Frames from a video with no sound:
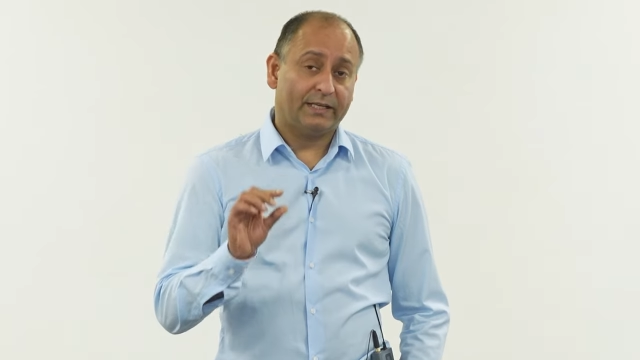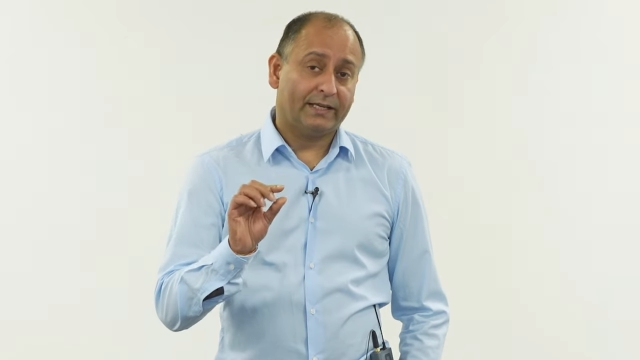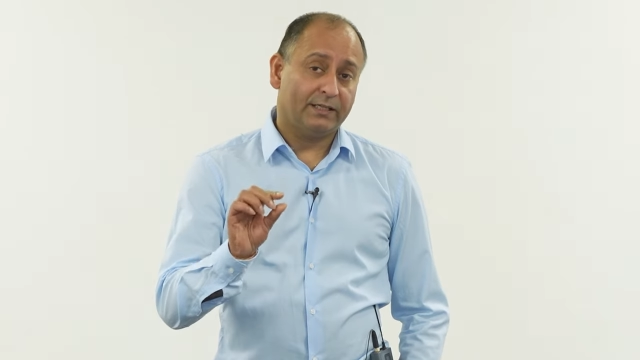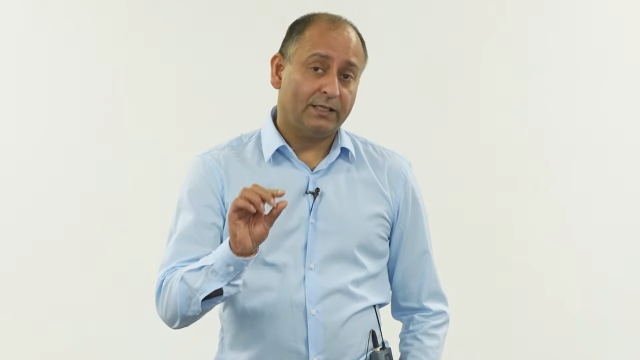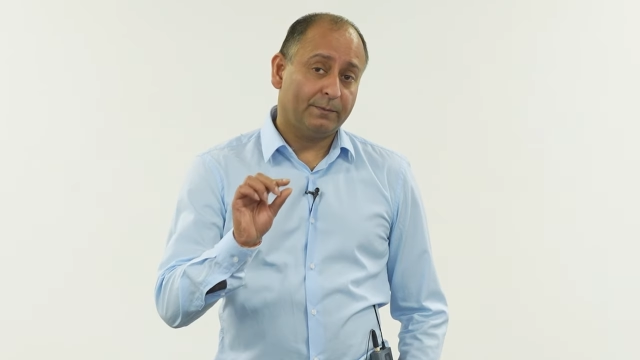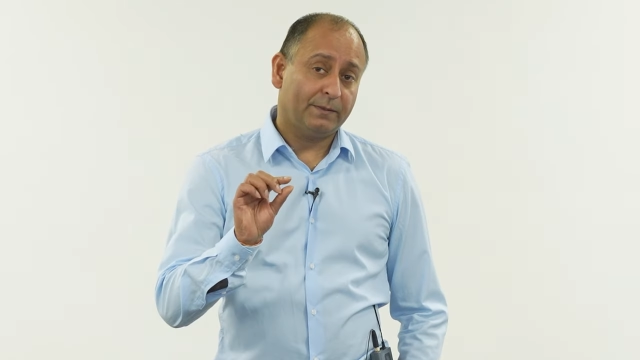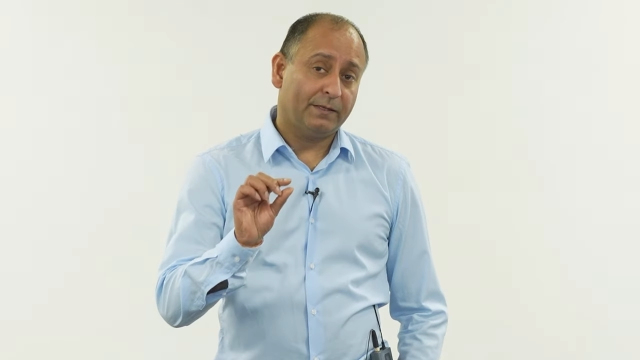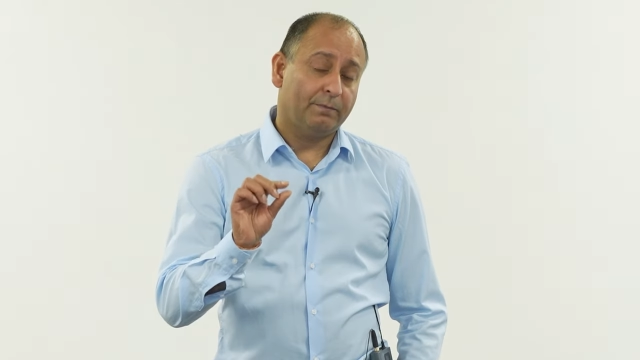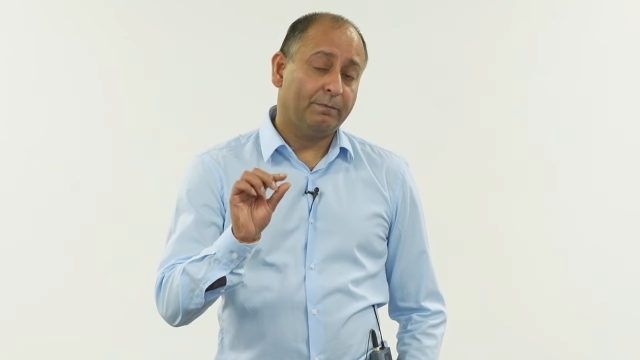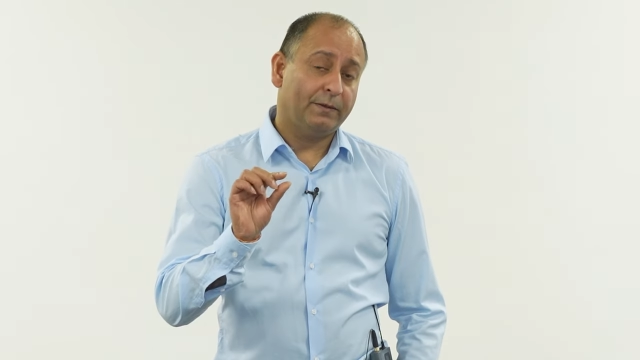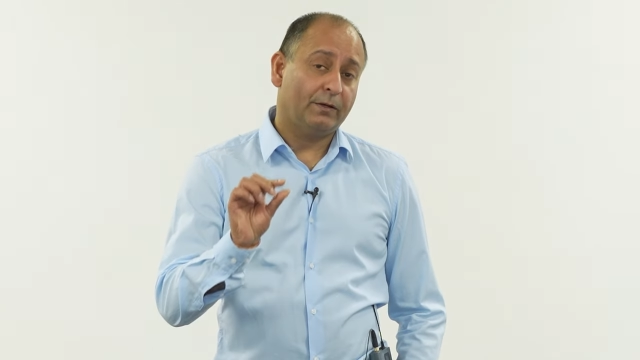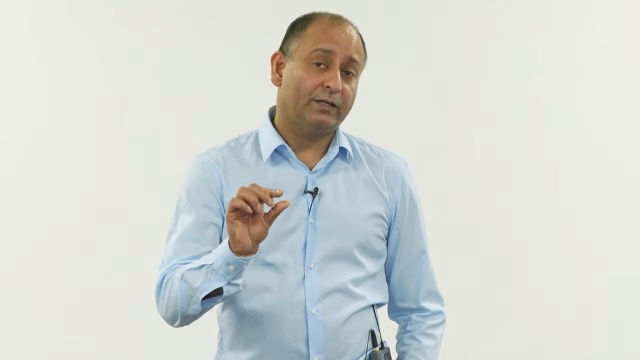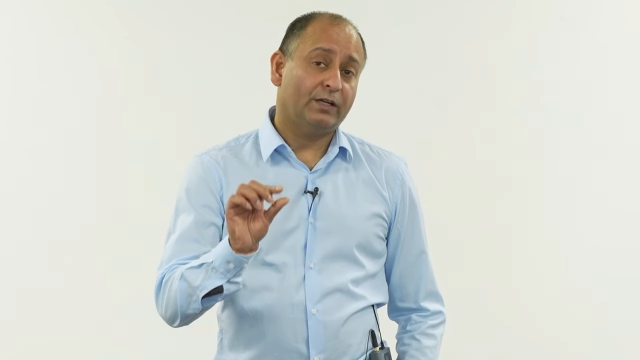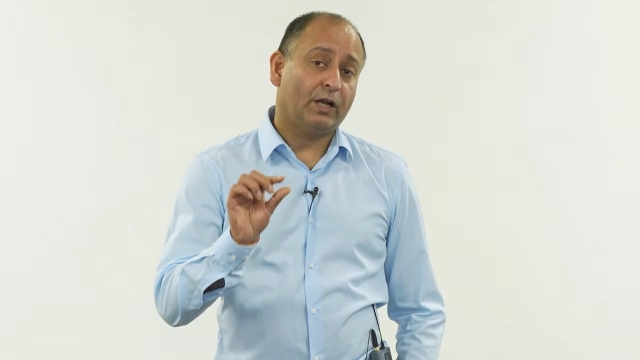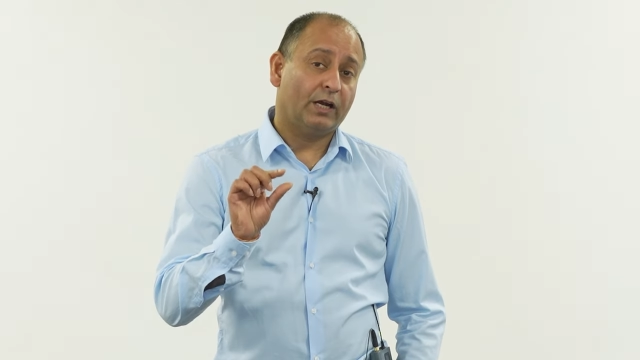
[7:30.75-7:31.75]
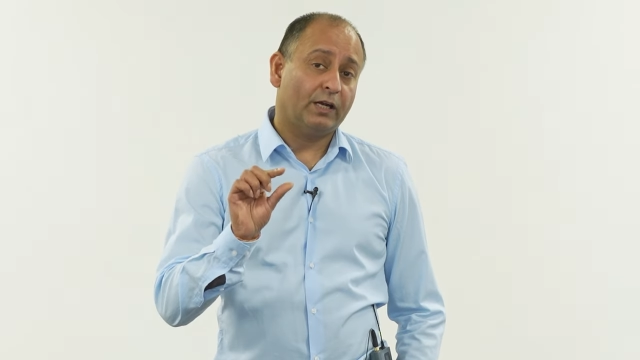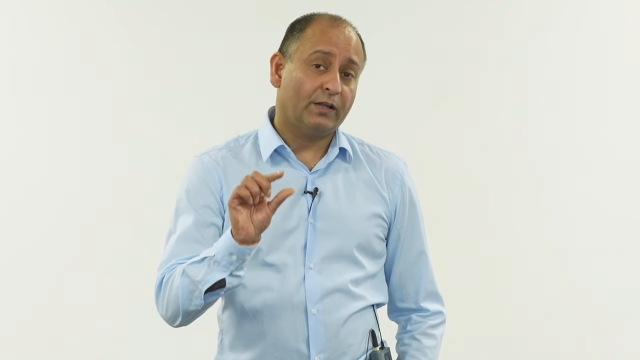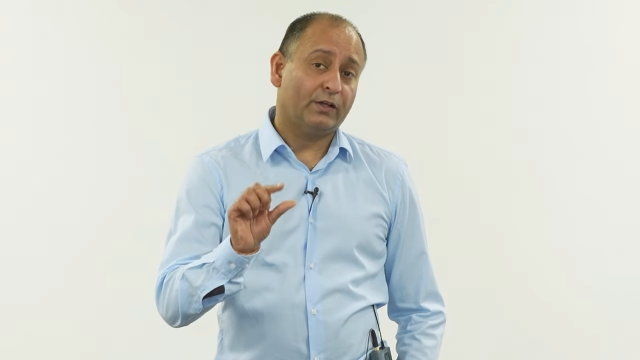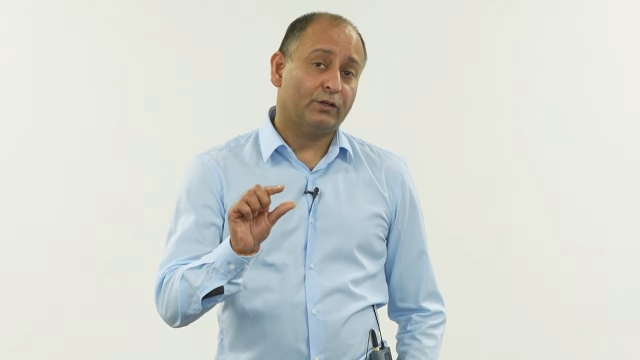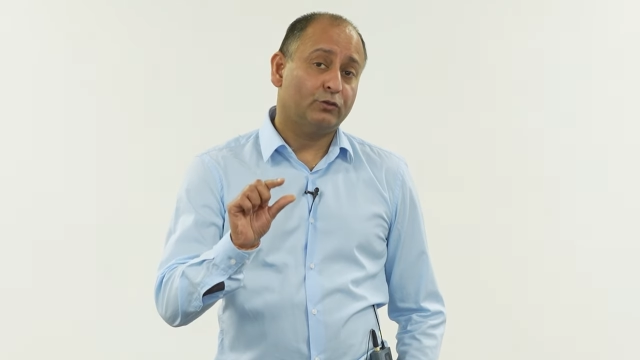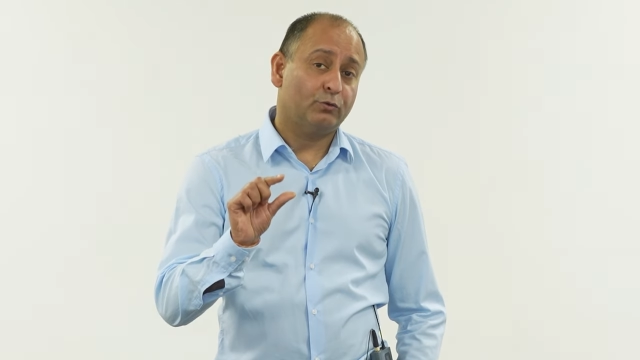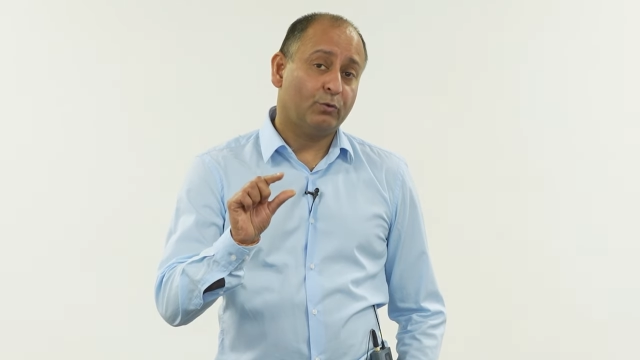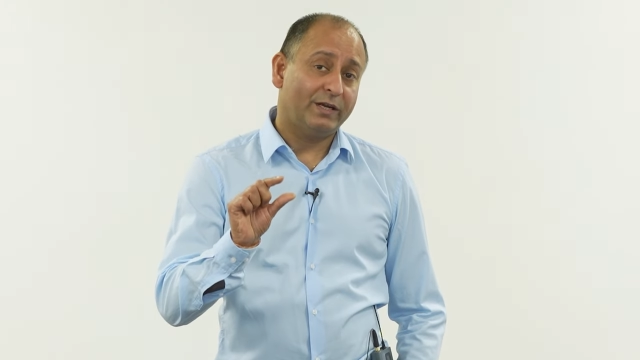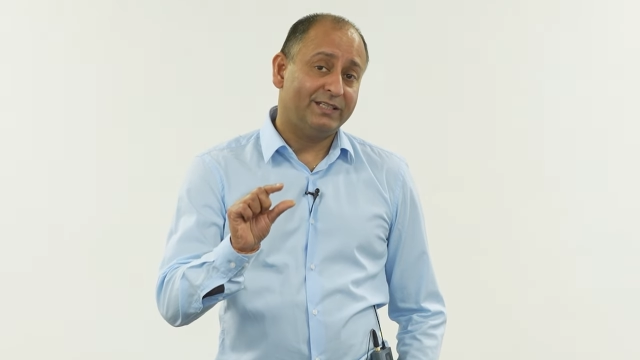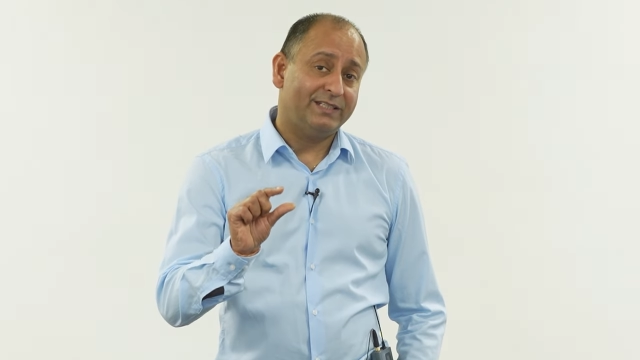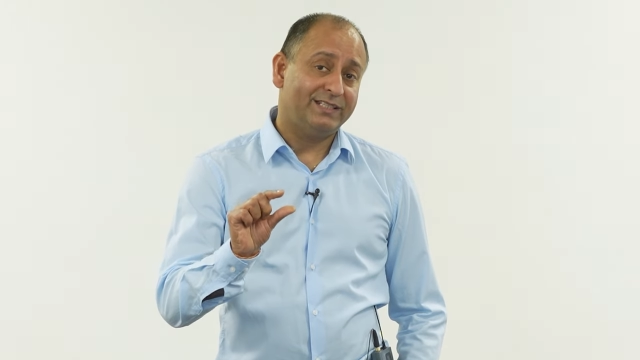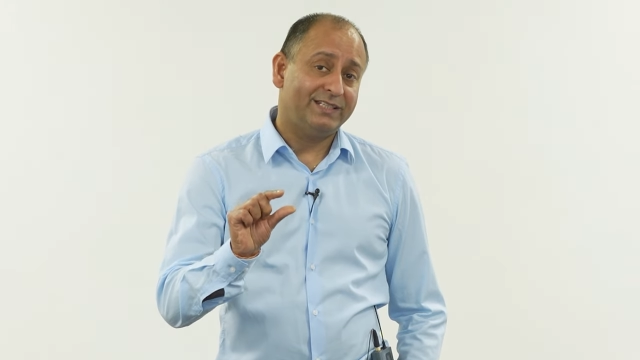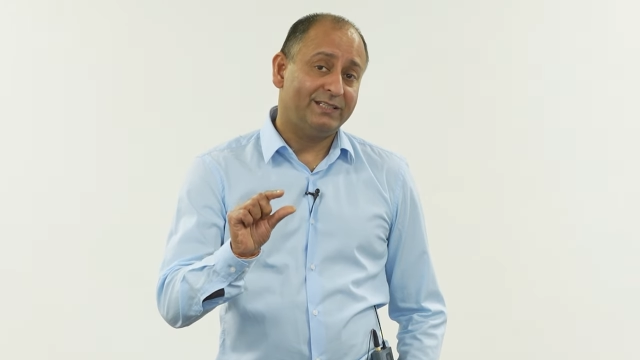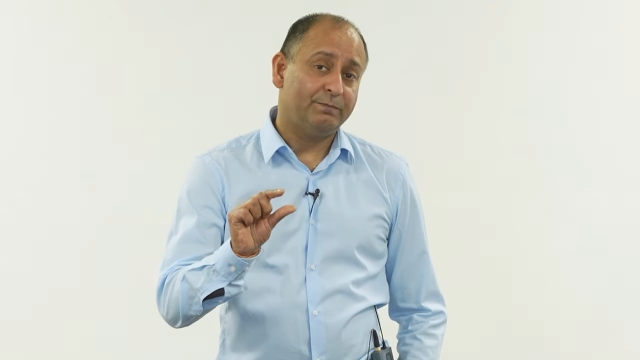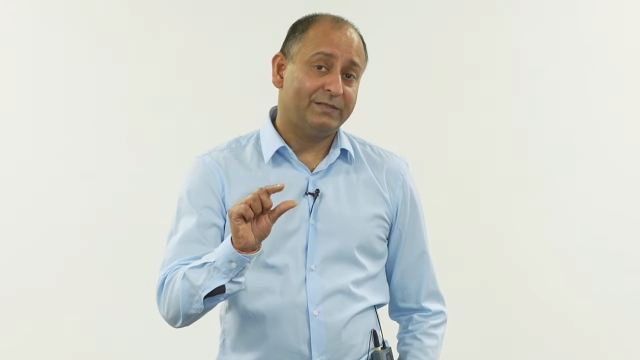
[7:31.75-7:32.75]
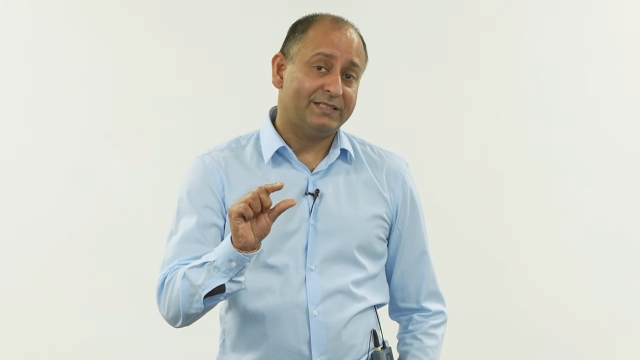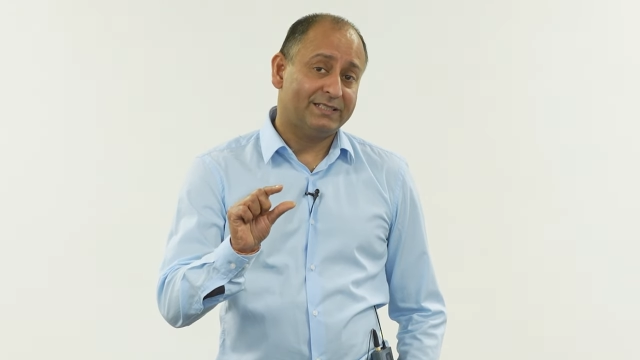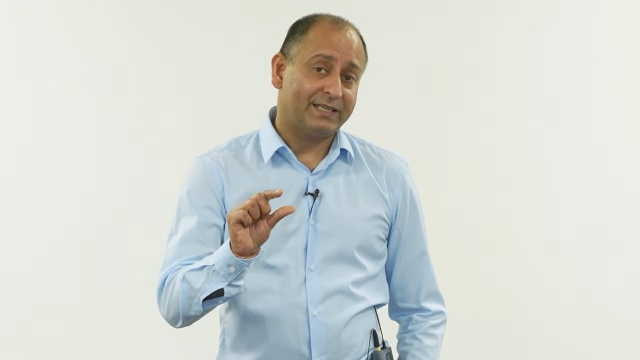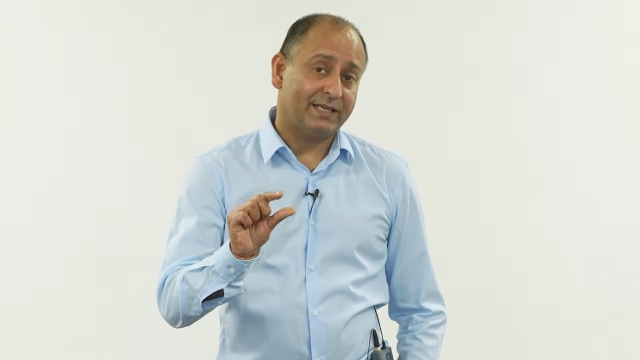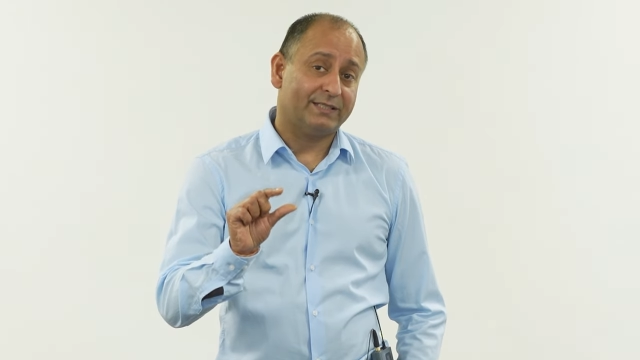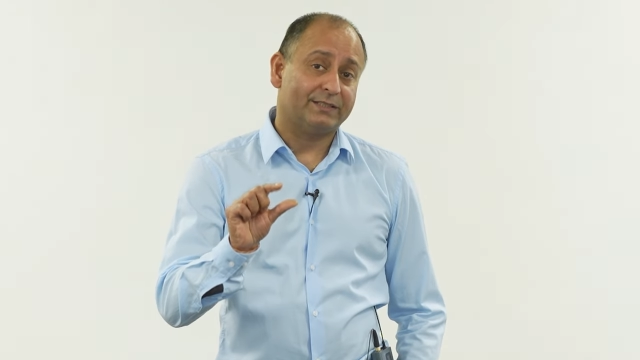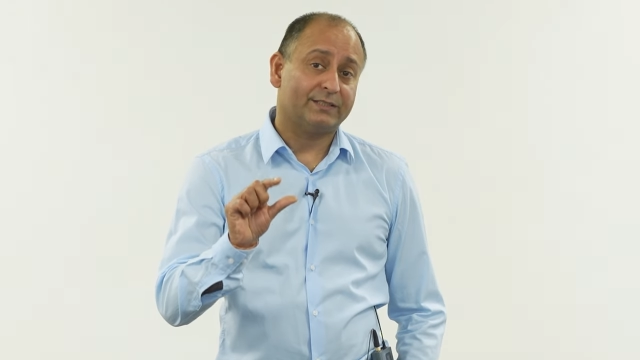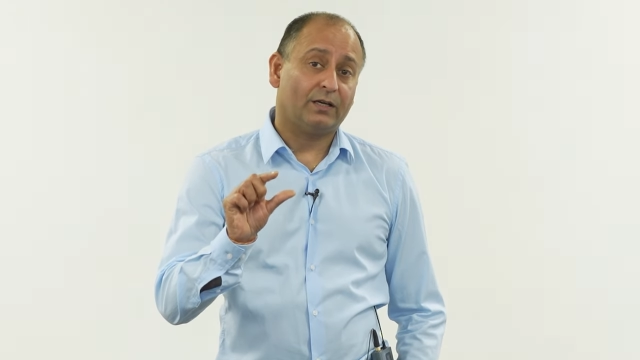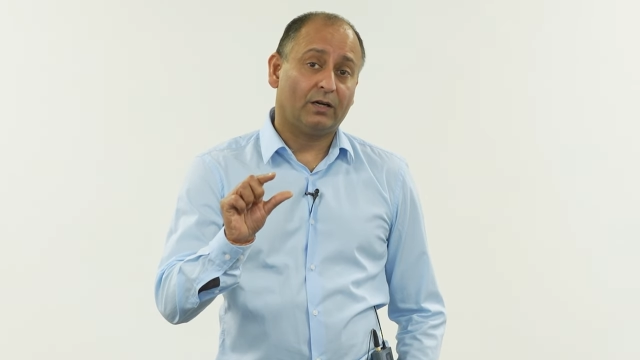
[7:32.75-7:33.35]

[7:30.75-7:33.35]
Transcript: they can typically bid another 20%